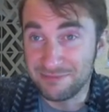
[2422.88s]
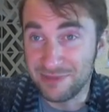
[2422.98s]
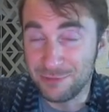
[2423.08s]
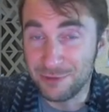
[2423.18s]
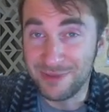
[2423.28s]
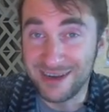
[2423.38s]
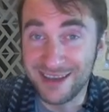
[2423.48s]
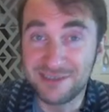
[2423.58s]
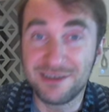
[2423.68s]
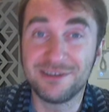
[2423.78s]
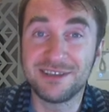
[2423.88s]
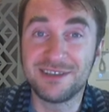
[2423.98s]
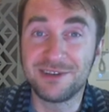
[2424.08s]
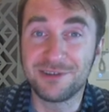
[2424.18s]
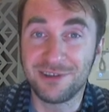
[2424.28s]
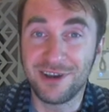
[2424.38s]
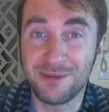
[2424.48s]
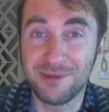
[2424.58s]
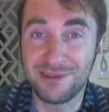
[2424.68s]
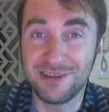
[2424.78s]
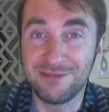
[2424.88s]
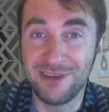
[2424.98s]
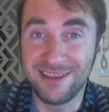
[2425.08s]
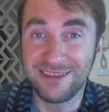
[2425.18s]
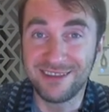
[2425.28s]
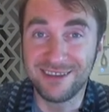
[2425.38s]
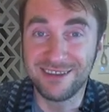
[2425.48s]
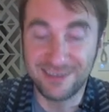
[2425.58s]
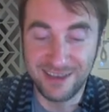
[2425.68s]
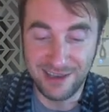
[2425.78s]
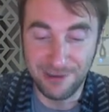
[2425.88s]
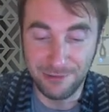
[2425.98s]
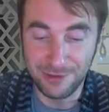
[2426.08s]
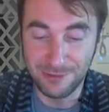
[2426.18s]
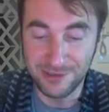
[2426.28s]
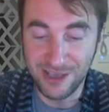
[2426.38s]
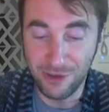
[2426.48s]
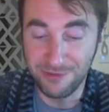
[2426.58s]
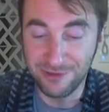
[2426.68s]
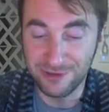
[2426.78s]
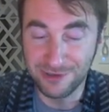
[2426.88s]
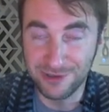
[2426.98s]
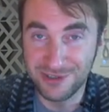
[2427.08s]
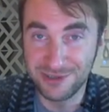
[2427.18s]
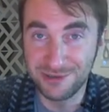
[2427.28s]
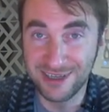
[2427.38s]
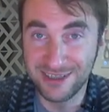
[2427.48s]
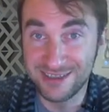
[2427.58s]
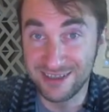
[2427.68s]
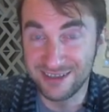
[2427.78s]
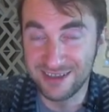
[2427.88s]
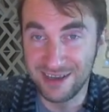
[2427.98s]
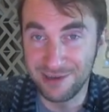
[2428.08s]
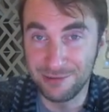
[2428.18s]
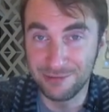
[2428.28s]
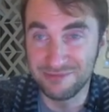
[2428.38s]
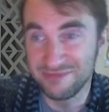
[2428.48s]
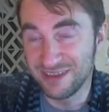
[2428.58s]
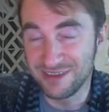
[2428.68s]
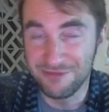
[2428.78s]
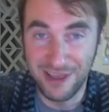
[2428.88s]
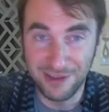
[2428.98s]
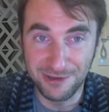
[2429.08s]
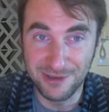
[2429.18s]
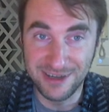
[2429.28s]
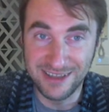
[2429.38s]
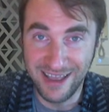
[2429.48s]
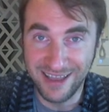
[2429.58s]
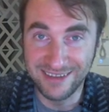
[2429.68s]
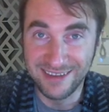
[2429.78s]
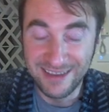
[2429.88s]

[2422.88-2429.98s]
it would be nice to have this teacher talk about the event and how it was helpful to her students and how and the value that it had.